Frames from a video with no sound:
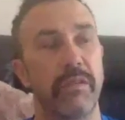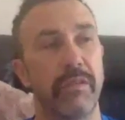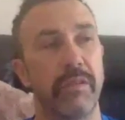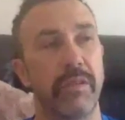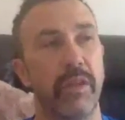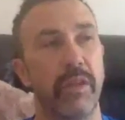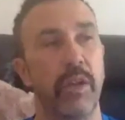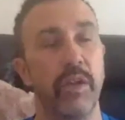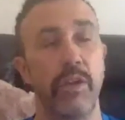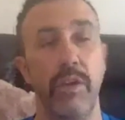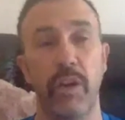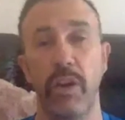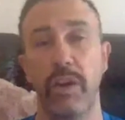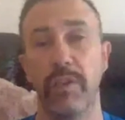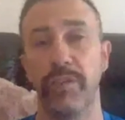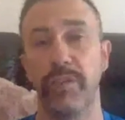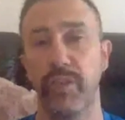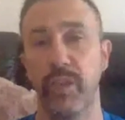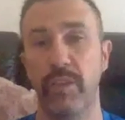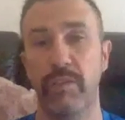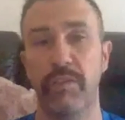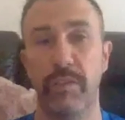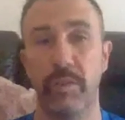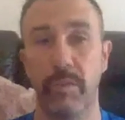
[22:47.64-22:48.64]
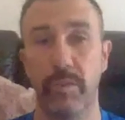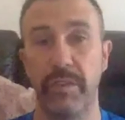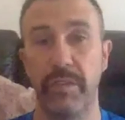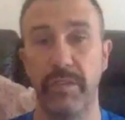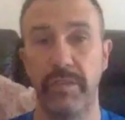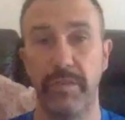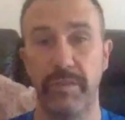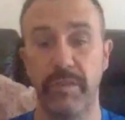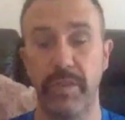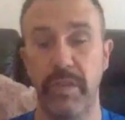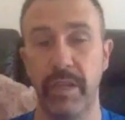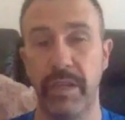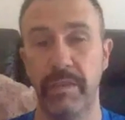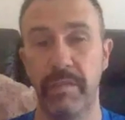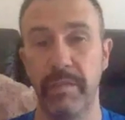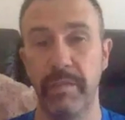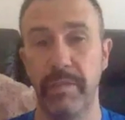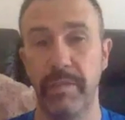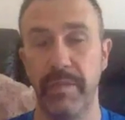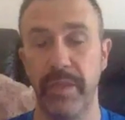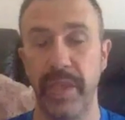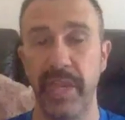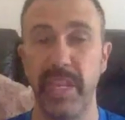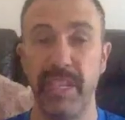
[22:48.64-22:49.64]
I suffer with
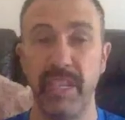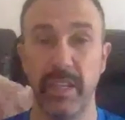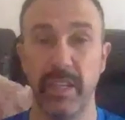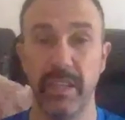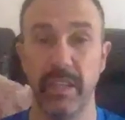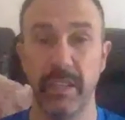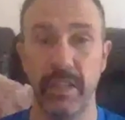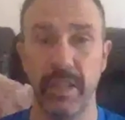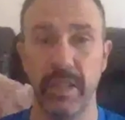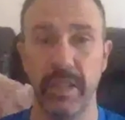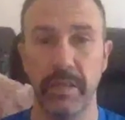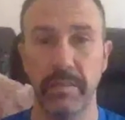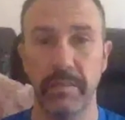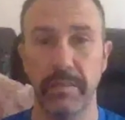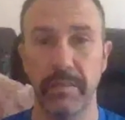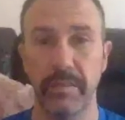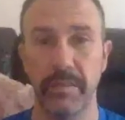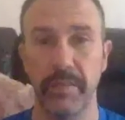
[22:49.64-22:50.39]
ADHD.